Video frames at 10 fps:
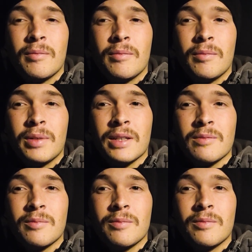Because,
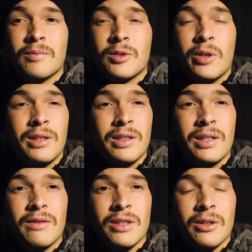strangely
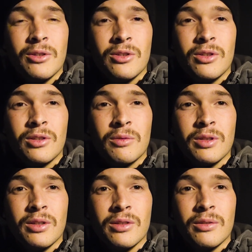enough, Dr. Seuss was
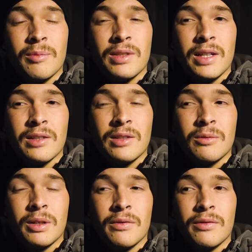also obsessed
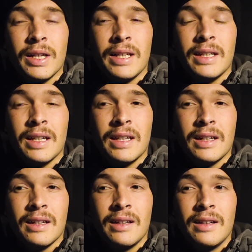with, like,
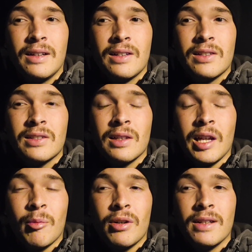getting
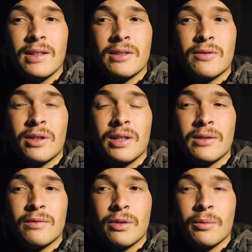celebrities for his,
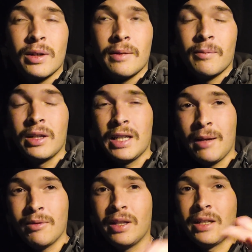when it came
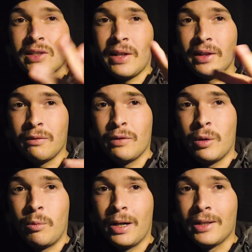to, like, selling the
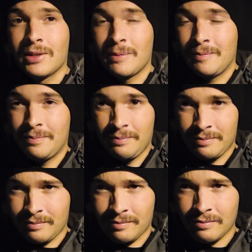film rights.
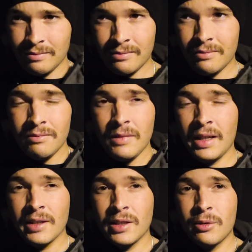I
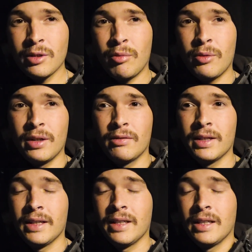guess there was a point of,
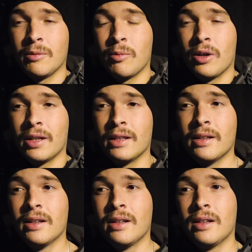like, he wanted,
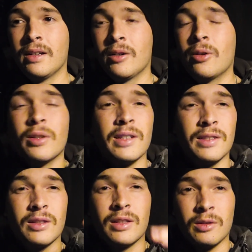or at
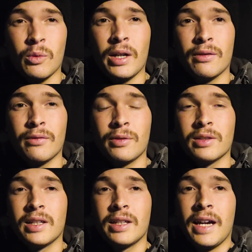least his wife was,
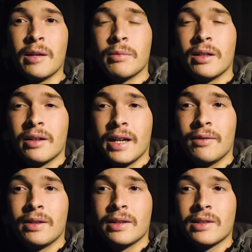like, adamant on
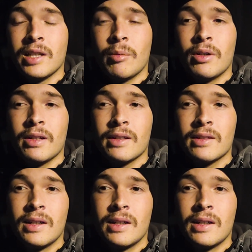having celebrities,